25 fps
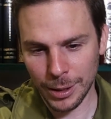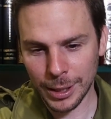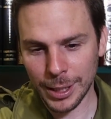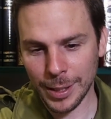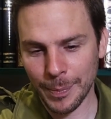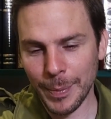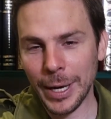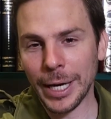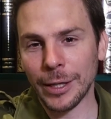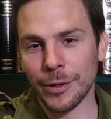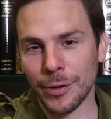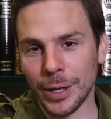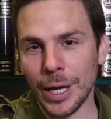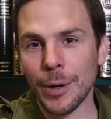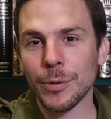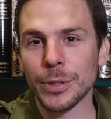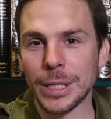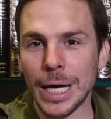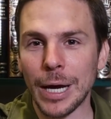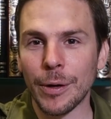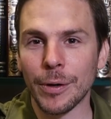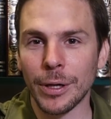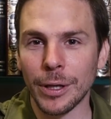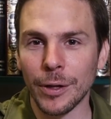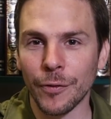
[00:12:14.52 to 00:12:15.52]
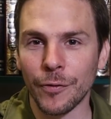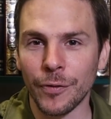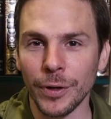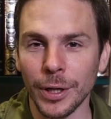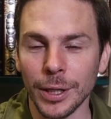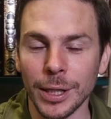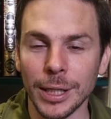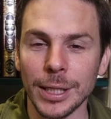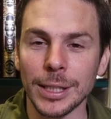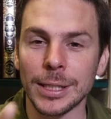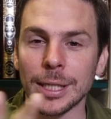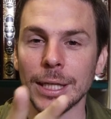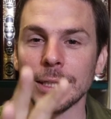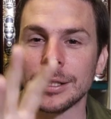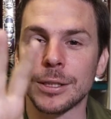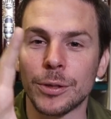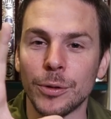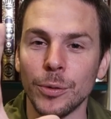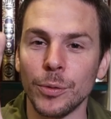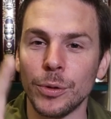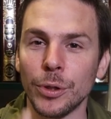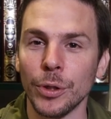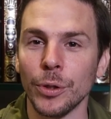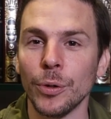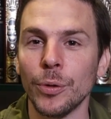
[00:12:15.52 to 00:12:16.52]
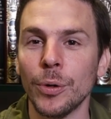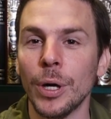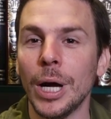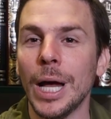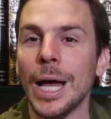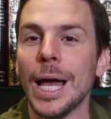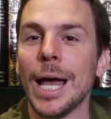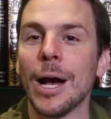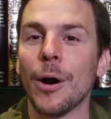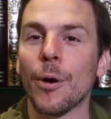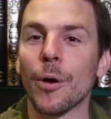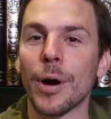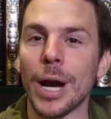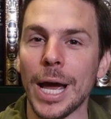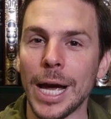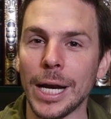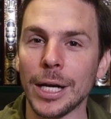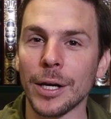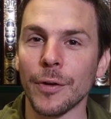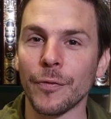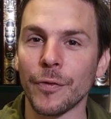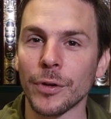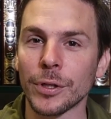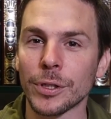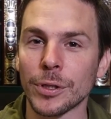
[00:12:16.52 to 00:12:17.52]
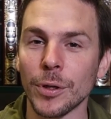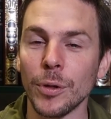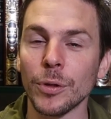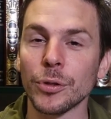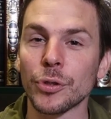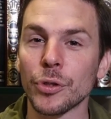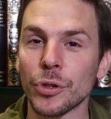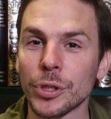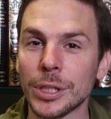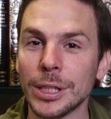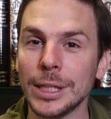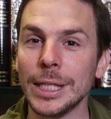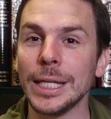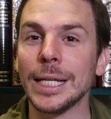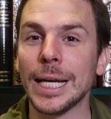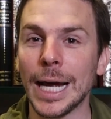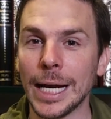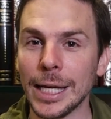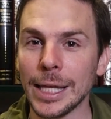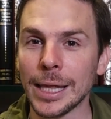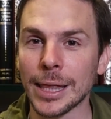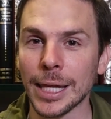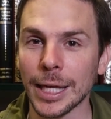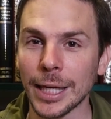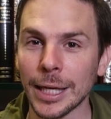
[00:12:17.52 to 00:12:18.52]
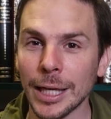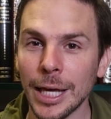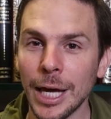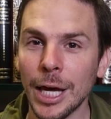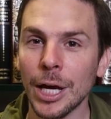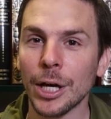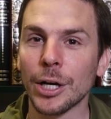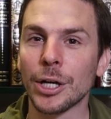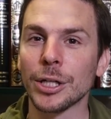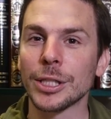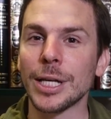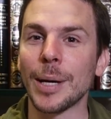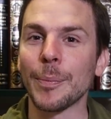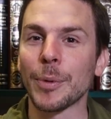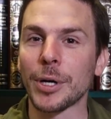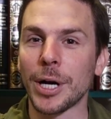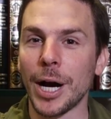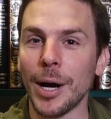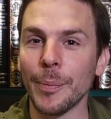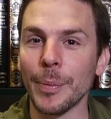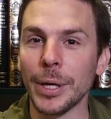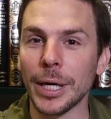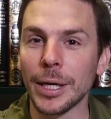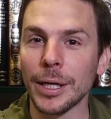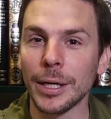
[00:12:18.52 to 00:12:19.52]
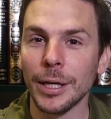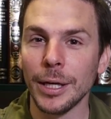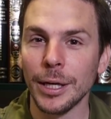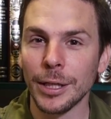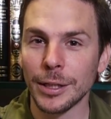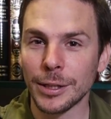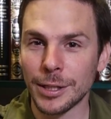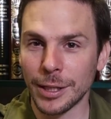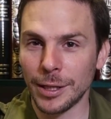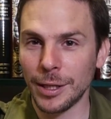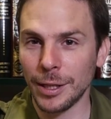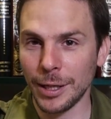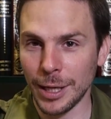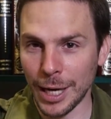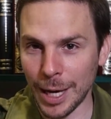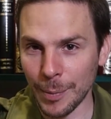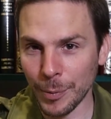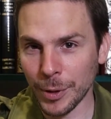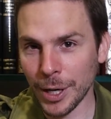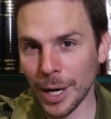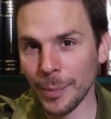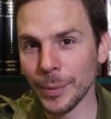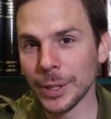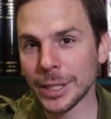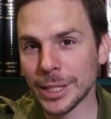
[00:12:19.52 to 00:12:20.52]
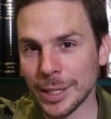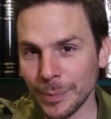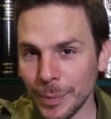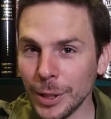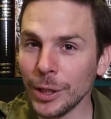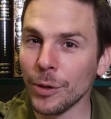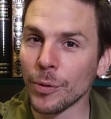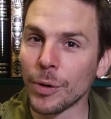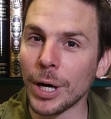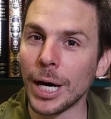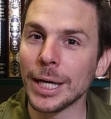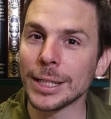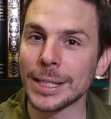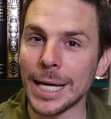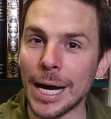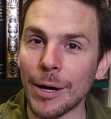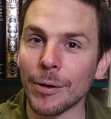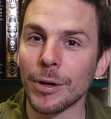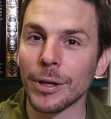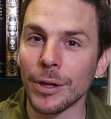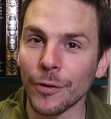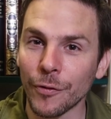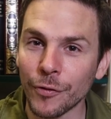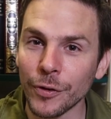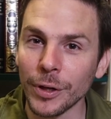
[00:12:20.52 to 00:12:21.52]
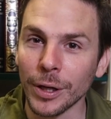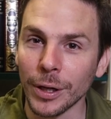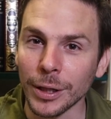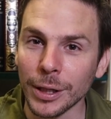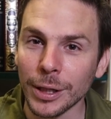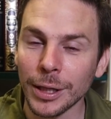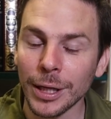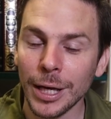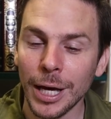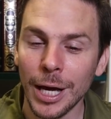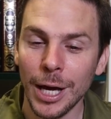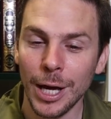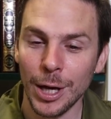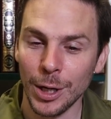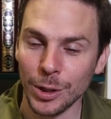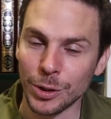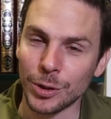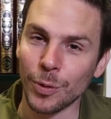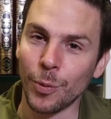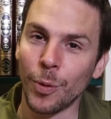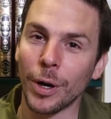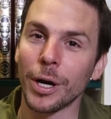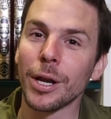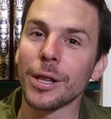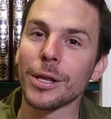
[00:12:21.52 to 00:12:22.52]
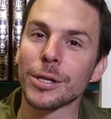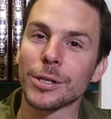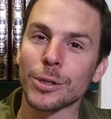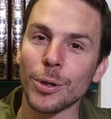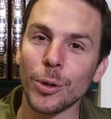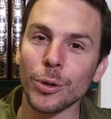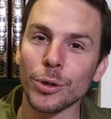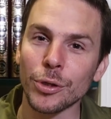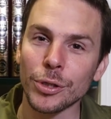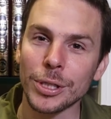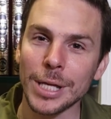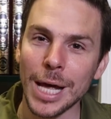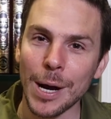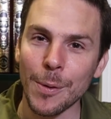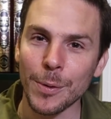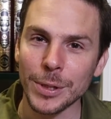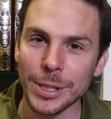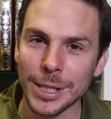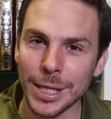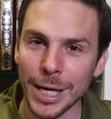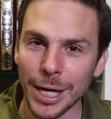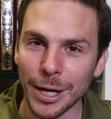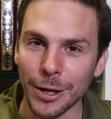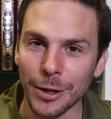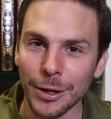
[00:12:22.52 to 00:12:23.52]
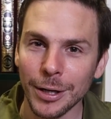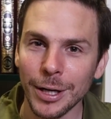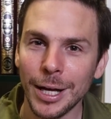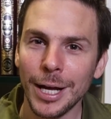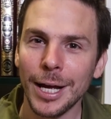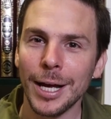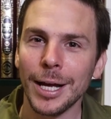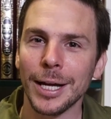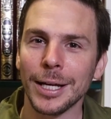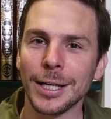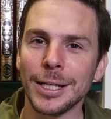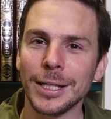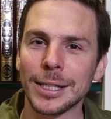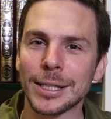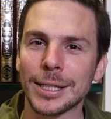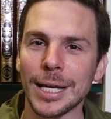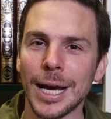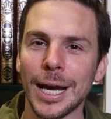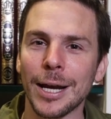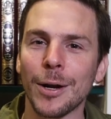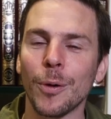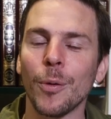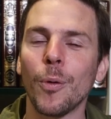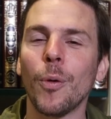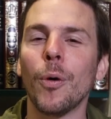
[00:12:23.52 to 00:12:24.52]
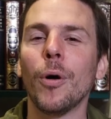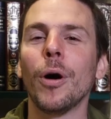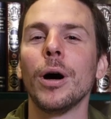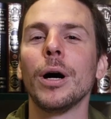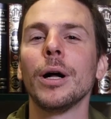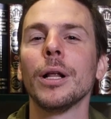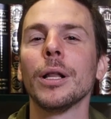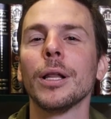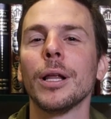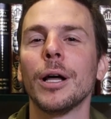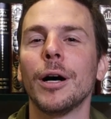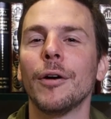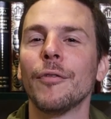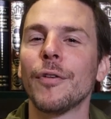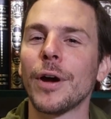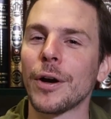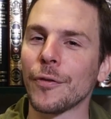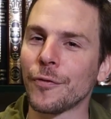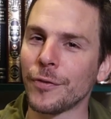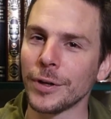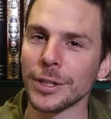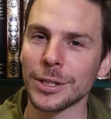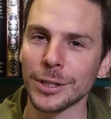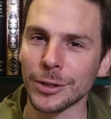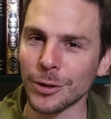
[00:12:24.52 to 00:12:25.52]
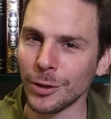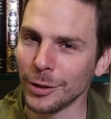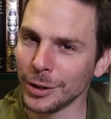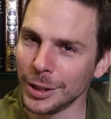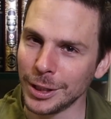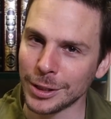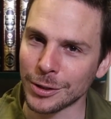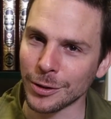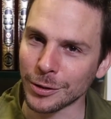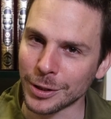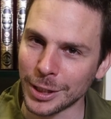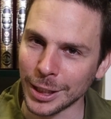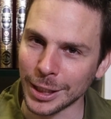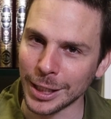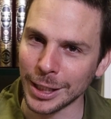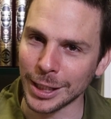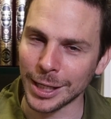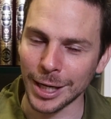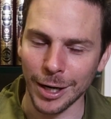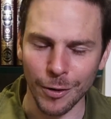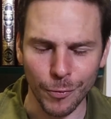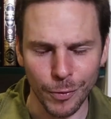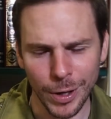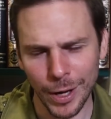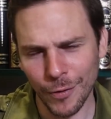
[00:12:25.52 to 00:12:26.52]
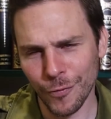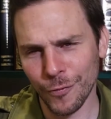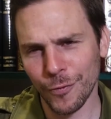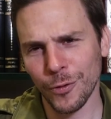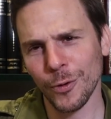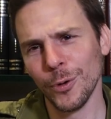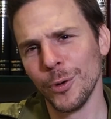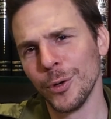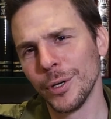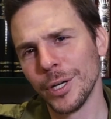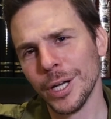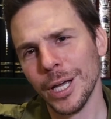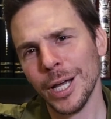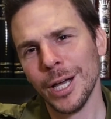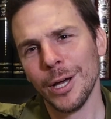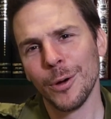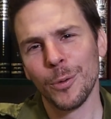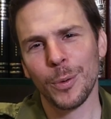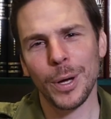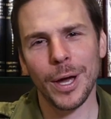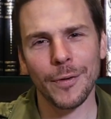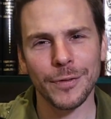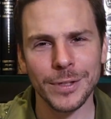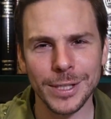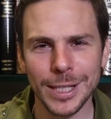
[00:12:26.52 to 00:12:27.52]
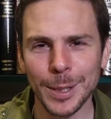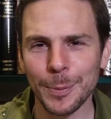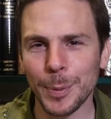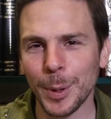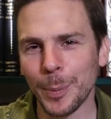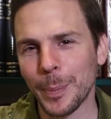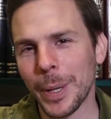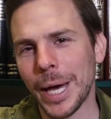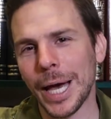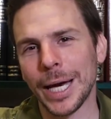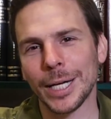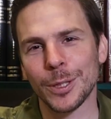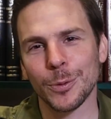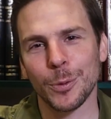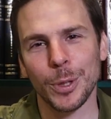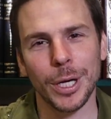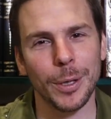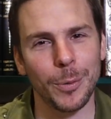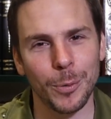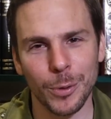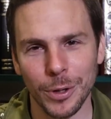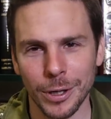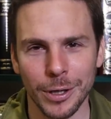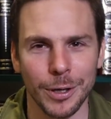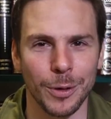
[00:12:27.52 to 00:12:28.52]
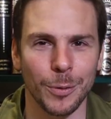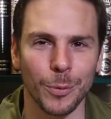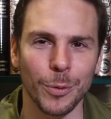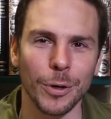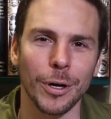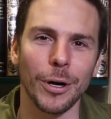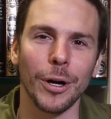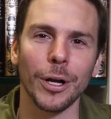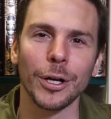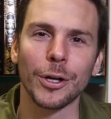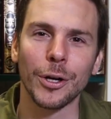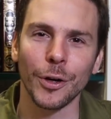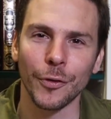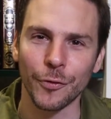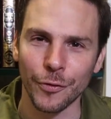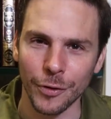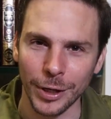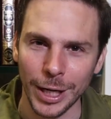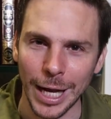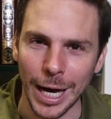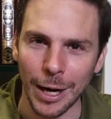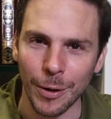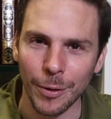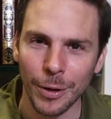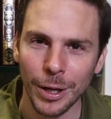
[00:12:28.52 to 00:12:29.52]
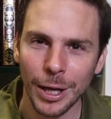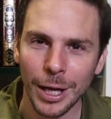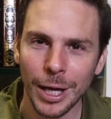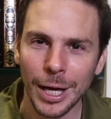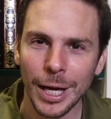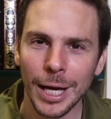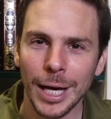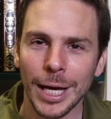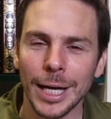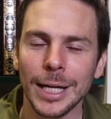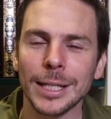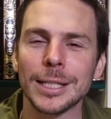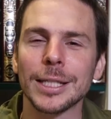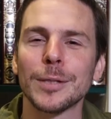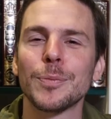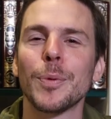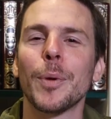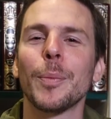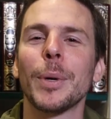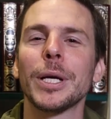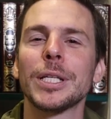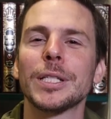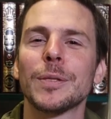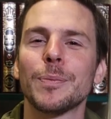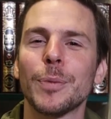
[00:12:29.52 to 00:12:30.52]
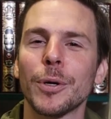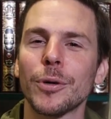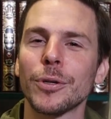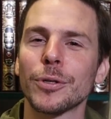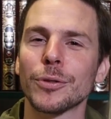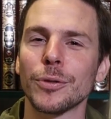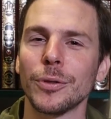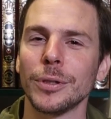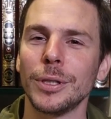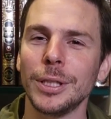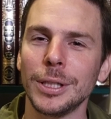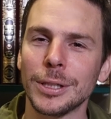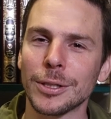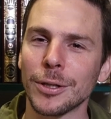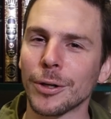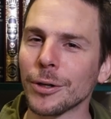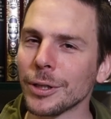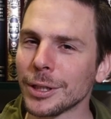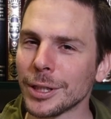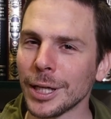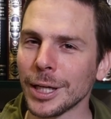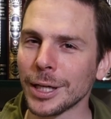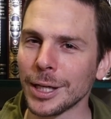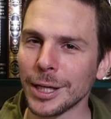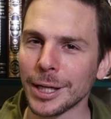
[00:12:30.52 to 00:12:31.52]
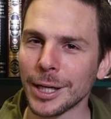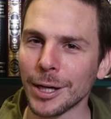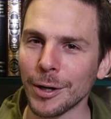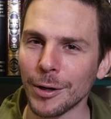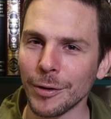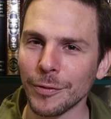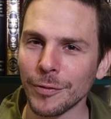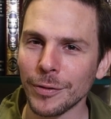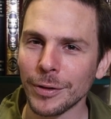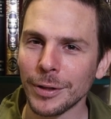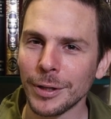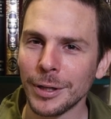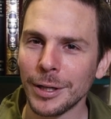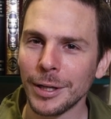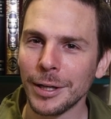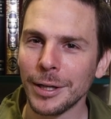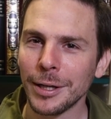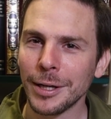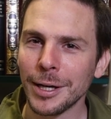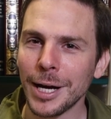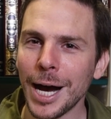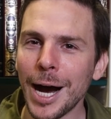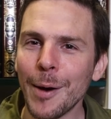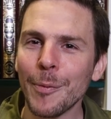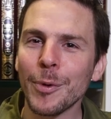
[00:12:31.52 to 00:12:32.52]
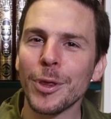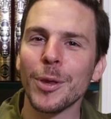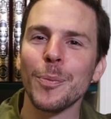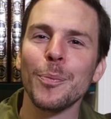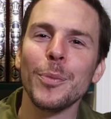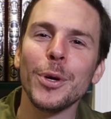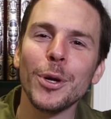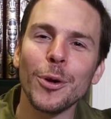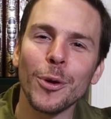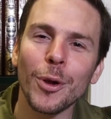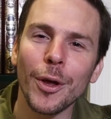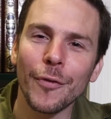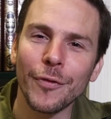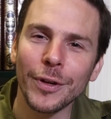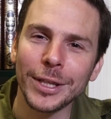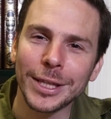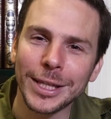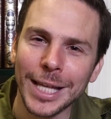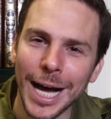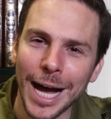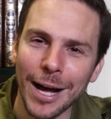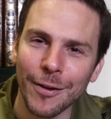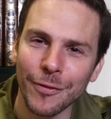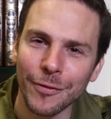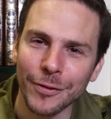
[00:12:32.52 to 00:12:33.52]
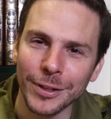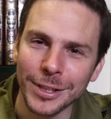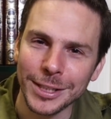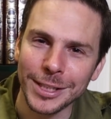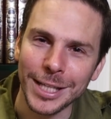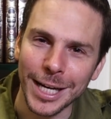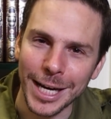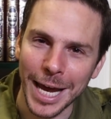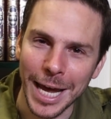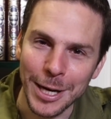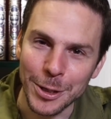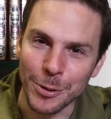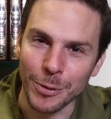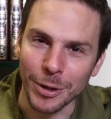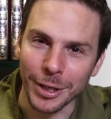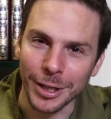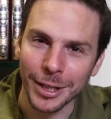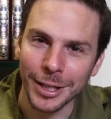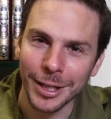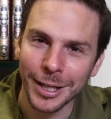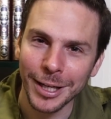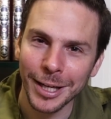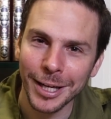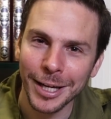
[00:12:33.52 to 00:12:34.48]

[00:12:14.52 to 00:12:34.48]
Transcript: commander that was out in the field, and he says, do you or any of your soldiers need anything? Because I'm coming to meet you guys out in the field. So one of the soldiers that was there, he said, all of our physical needs are taken care of. We have food, we have sleeping bags, we're all good for now. He says, but my spiritual needs aren't taken care of. I'm in the middle of a daf in Sanhedrin.